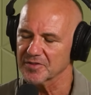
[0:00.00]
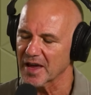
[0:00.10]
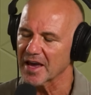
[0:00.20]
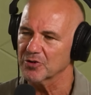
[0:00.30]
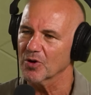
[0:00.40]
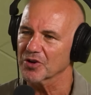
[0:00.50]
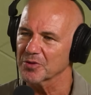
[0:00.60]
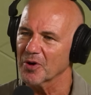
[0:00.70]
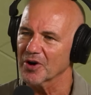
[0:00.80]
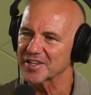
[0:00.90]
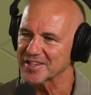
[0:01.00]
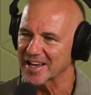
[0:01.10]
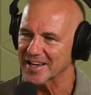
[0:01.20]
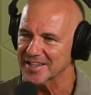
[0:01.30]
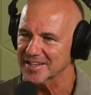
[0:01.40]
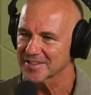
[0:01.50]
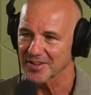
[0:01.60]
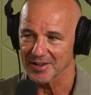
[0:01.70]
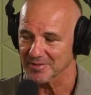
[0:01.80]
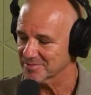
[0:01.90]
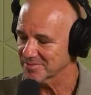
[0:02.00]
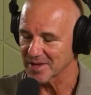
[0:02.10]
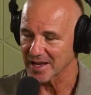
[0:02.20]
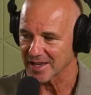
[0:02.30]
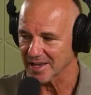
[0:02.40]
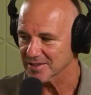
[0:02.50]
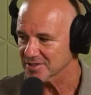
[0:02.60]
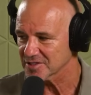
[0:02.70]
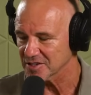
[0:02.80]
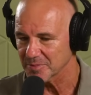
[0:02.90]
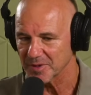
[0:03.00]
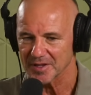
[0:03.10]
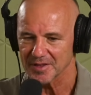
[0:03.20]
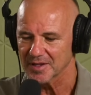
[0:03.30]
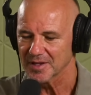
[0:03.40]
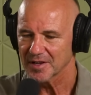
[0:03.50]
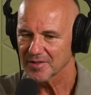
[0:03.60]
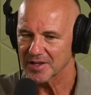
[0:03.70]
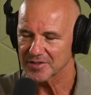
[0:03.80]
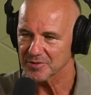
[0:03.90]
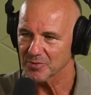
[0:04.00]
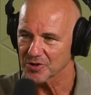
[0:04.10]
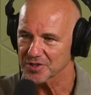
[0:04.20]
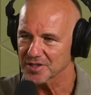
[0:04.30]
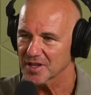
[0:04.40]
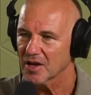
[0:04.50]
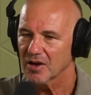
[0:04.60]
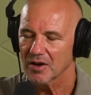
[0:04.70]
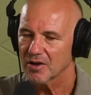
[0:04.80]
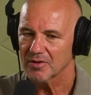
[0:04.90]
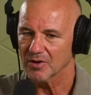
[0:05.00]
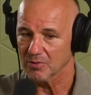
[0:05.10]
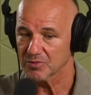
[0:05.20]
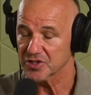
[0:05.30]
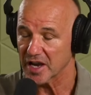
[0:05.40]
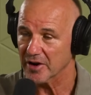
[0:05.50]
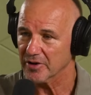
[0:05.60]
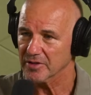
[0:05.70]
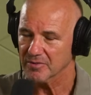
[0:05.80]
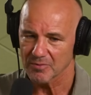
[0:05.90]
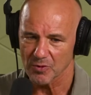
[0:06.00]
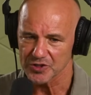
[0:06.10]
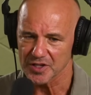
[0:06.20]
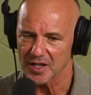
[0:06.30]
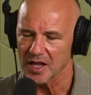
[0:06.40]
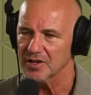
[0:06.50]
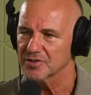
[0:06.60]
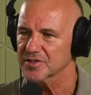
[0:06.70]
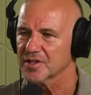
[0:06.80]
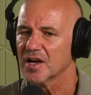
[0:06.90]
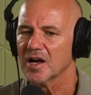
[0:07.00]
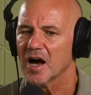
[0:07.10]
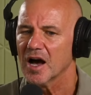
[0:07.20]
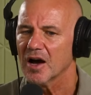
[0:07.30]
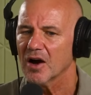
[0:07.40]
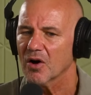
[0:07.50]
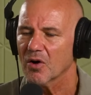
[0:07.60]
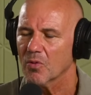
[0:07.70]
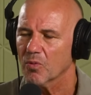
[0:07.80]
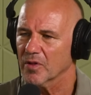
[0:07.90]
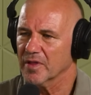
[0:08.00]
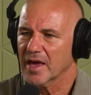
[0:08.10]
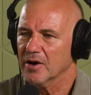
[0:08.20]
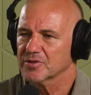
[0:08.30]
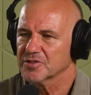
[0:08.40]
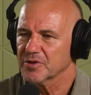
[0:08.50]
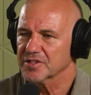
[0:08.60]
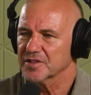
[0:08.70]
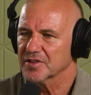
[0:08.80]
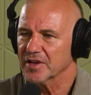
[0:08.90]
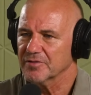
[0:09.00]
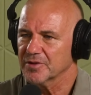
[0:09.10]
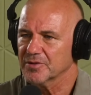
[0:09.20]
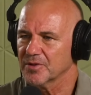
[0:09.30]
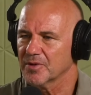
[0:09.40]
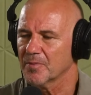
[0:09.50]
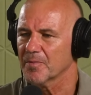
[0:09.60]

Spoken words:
of how you occupy your day. Like, okay, sleeping, there's the washing, showering, wash your clothes. How is the rest of the day filled?